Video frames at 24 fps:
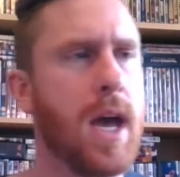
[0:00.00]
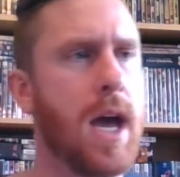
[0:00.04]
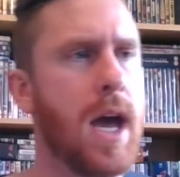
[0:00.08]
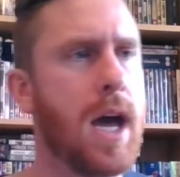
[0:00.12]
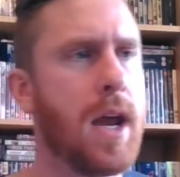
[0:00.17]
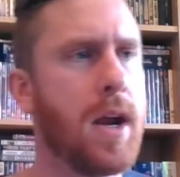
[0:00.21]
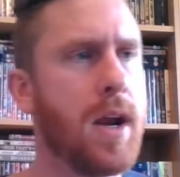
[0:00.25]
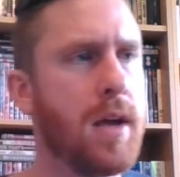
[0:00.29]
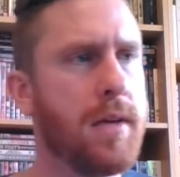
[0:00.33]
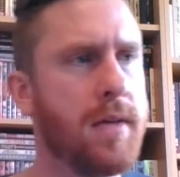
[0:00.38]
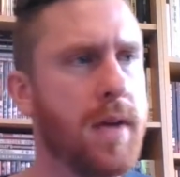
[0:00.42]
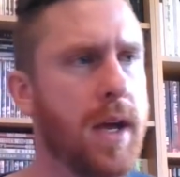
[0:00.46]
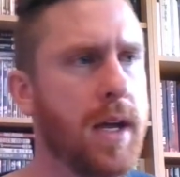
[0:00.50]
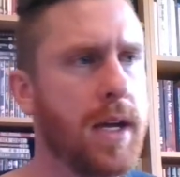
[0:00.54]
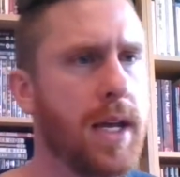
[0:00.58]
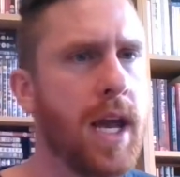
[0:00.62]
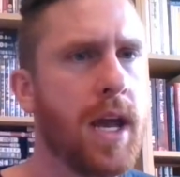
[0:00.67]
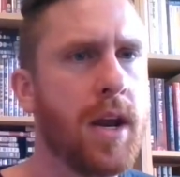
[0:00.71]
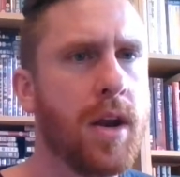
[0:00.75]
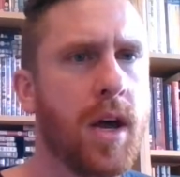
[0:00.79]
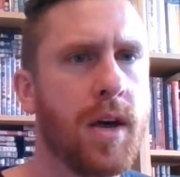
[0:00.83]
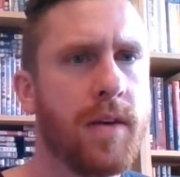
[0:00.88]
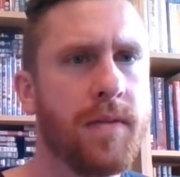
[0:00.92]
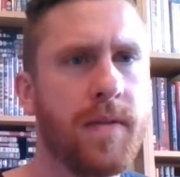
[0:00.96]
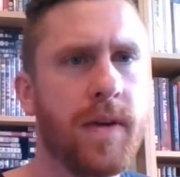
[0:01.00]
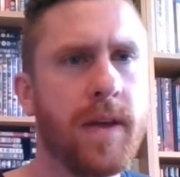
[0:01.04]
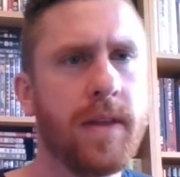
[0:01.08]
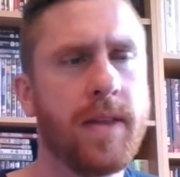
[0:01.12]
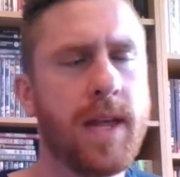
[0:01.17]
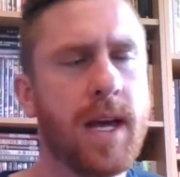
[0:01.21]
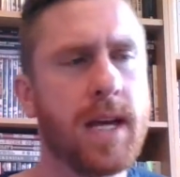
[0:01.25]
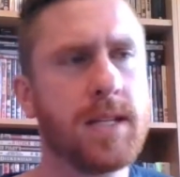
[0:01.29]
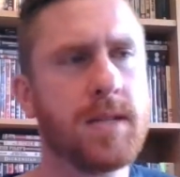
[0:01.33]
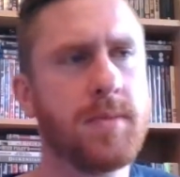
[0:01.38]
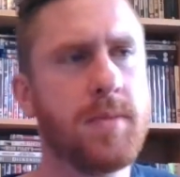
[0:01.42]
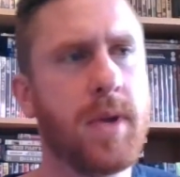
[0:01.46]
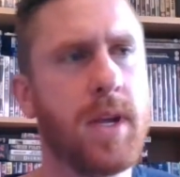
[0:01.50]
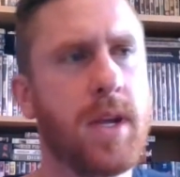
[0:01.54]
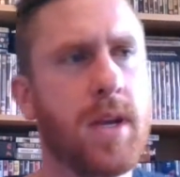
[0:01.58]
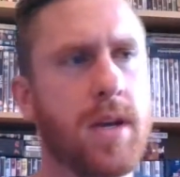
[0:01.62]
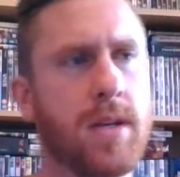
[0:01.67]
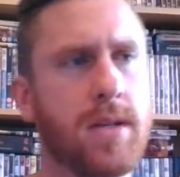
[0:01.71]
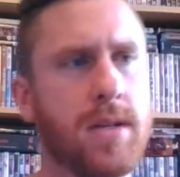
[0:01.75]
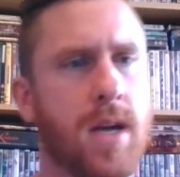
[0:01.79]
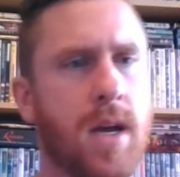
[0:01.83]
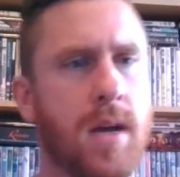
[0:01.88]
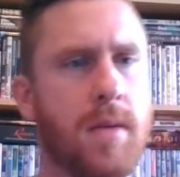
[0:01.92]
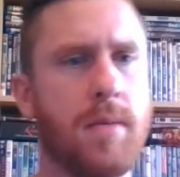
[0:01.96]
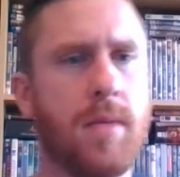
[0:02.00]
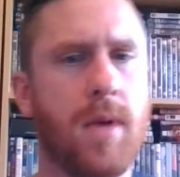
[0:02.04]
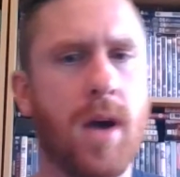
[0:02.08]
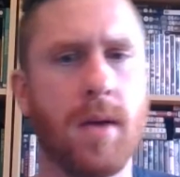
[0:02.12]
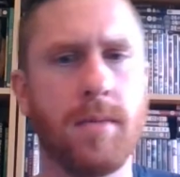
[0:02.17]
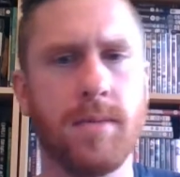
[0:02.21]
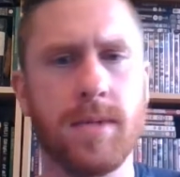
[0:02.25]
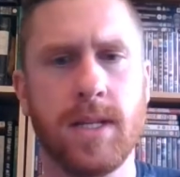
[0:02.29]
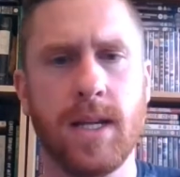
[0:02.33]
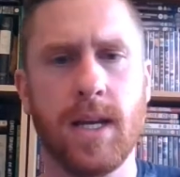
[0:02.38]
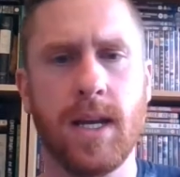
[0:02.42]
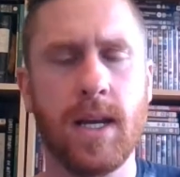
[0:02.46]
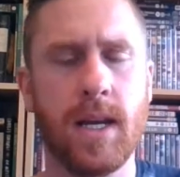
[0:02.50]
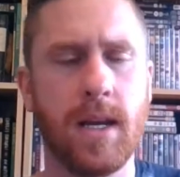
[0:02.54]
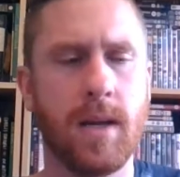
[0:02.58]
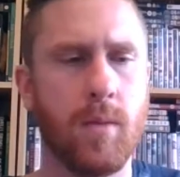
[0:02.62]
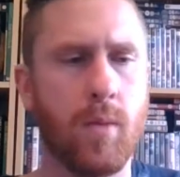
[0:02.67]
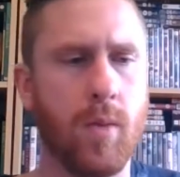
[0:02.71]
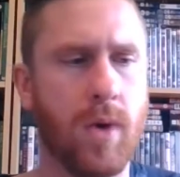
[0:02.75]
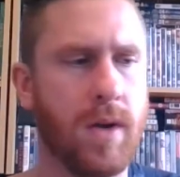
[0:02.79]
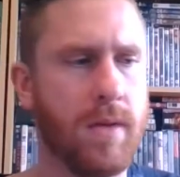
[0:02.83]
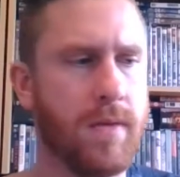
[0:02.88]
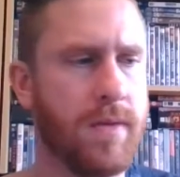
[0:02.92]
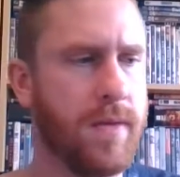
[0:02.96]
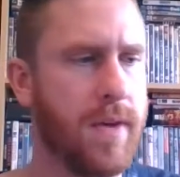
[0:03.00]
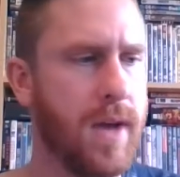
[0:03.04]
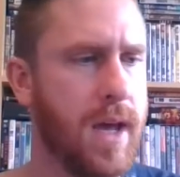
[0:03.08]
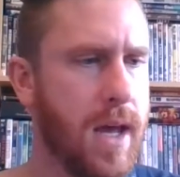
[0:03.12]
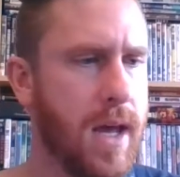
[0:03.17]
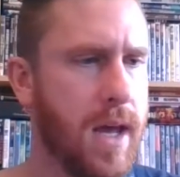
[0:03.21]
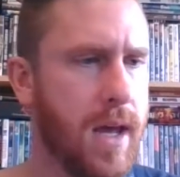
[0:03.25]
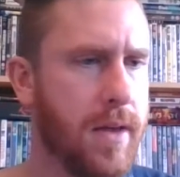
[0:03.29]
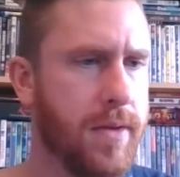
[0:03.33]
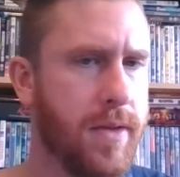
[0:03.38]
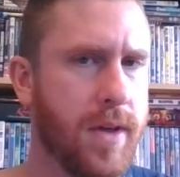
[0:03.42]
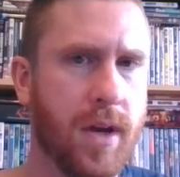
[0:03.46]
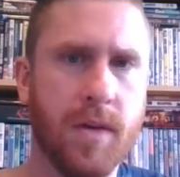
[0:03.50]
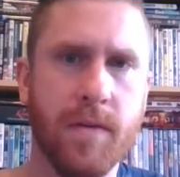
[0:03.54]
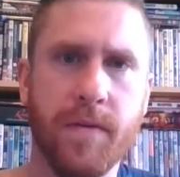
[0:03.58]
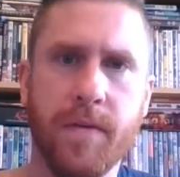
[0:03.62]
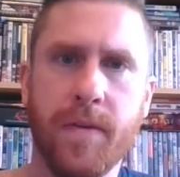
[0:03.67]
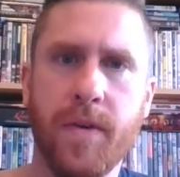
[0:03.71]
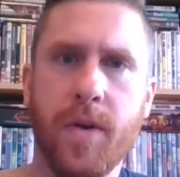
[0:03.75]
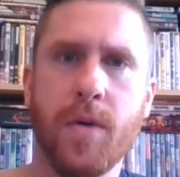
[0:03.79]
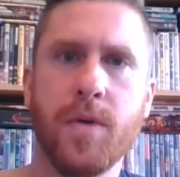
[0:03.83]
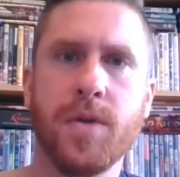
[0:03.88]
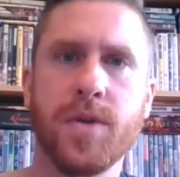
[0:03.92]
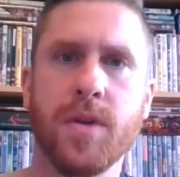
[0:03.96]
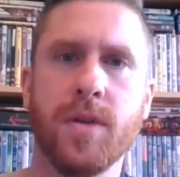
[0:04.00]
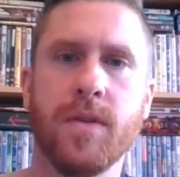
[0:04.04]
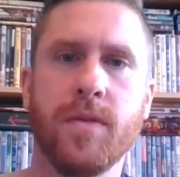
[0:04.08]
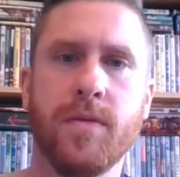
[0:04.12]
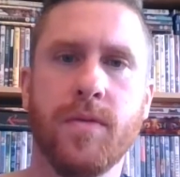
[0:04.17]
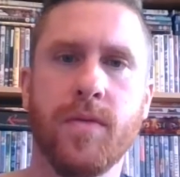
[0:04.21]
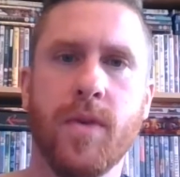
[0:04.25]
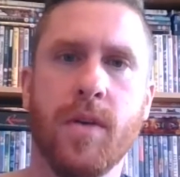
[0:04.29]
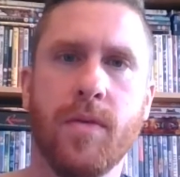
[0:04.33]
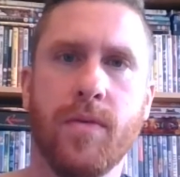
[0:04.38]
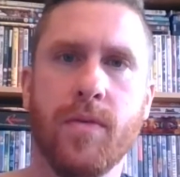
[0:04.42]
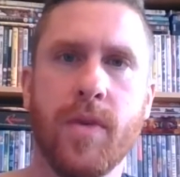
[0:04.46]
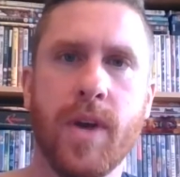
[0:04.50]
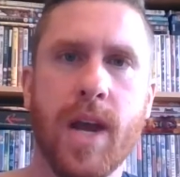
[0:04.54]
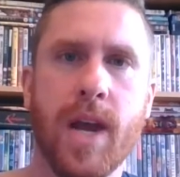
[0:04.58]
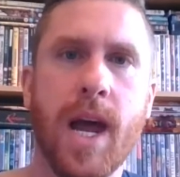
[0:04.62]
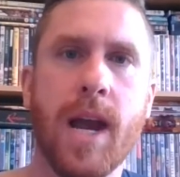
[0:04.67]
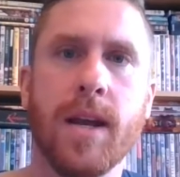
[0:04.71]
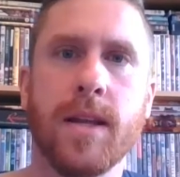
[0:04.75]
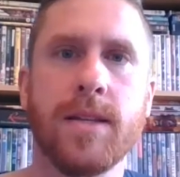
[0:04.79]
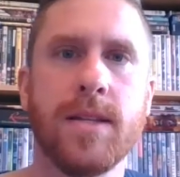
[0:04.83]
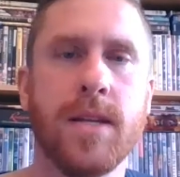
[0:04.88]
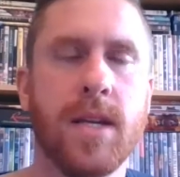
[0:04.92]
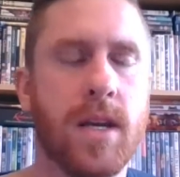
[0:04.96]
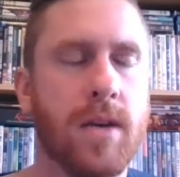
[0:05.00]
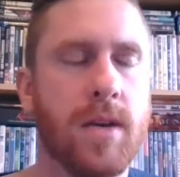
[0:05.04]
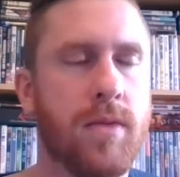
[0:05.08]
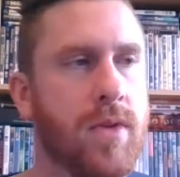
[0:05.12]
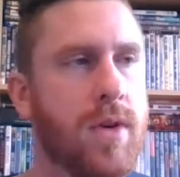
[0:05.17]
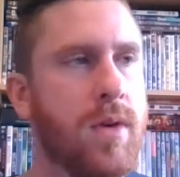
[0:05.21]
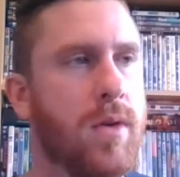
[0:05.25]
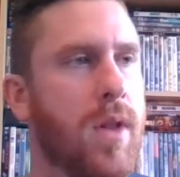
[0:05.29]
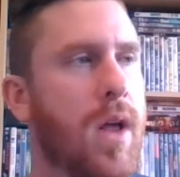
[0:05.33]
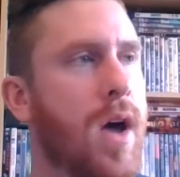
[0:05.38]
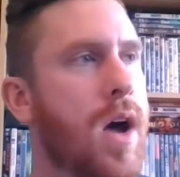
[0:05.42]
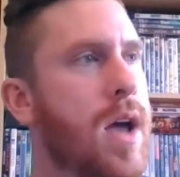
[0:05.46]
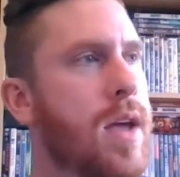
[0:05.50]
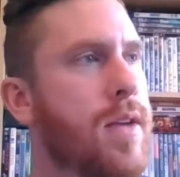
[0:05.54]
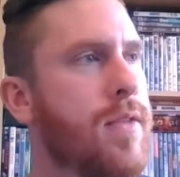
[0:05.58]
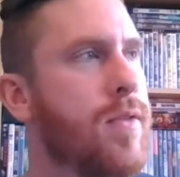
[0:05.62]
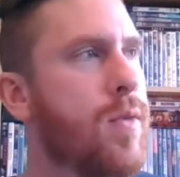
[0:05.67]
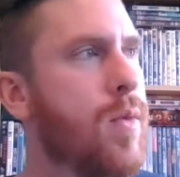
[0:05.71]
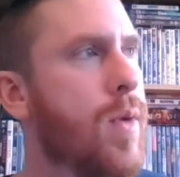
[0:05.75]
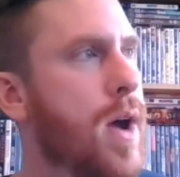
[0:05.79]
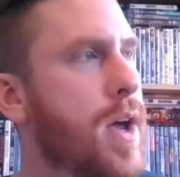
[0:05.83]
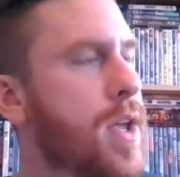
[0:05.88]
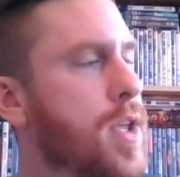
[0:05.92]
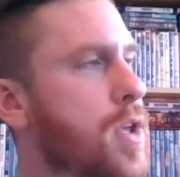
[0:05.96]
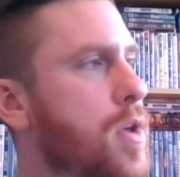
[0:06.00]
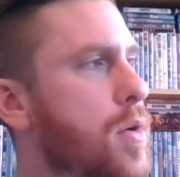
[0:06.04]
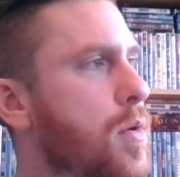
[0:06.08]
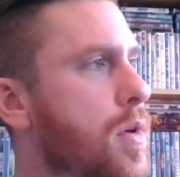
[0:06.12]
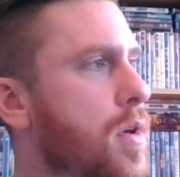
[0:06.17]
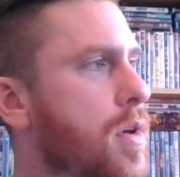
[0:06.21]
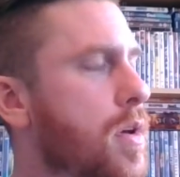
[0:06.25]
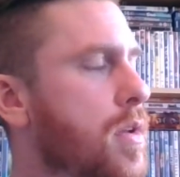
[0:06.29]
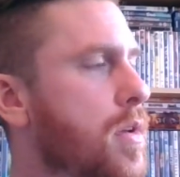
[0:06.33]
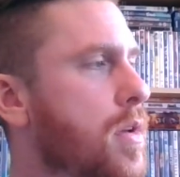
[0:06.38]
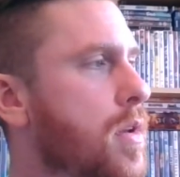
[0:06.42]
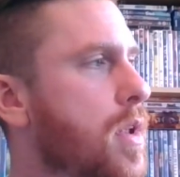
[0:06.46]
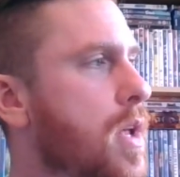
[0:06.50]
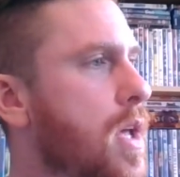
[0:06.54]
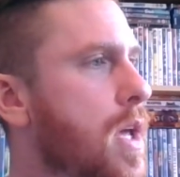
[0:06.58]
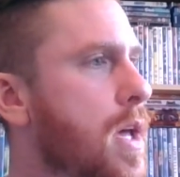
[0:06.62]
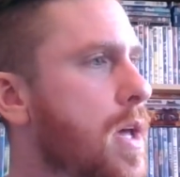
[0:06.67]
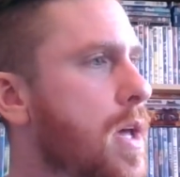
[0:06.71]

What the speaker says: And I think that's because I'm dealing with the confusion of reality, of real life, where you can